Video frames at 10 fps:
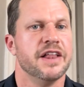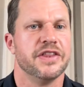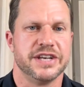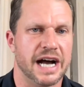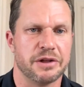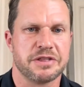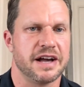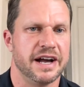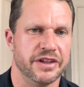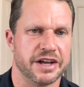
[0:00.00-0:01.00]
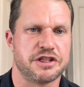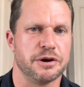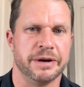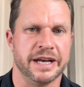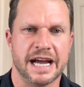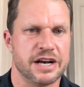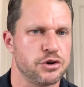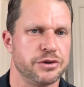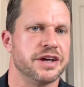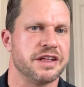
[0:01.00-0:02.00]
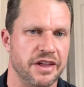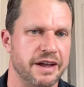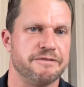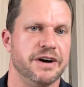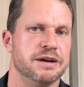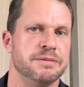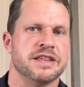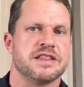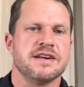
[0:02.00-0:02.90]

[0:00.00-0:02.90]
The downside, like so many natural things like vitamins,